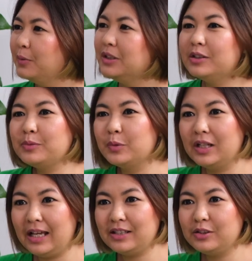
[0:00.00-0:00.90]
we just
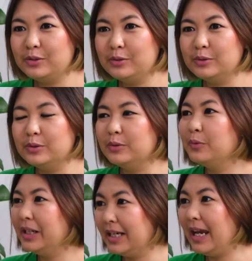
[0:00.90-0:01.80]
would like to
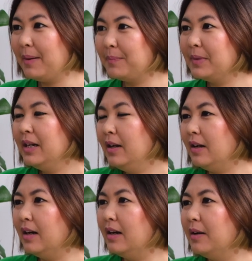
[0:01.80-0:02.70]
recap
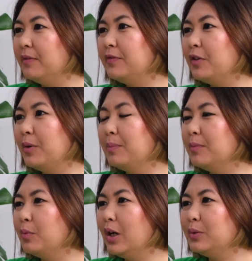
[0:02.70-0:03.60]

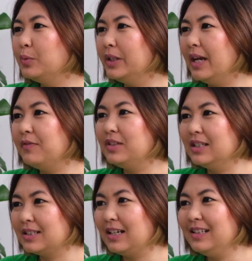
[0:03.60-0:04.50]
from what we have
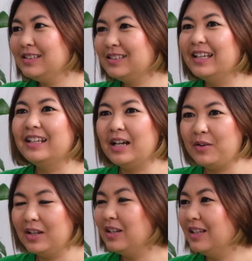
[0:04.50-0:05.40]
discussed in
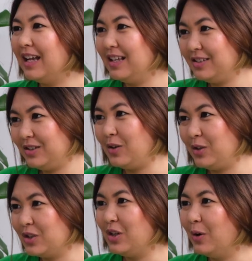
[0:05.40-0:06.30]
our last
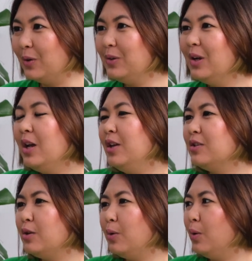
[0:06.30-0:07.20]
talk show.
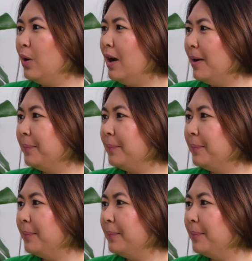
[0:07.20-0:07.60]
So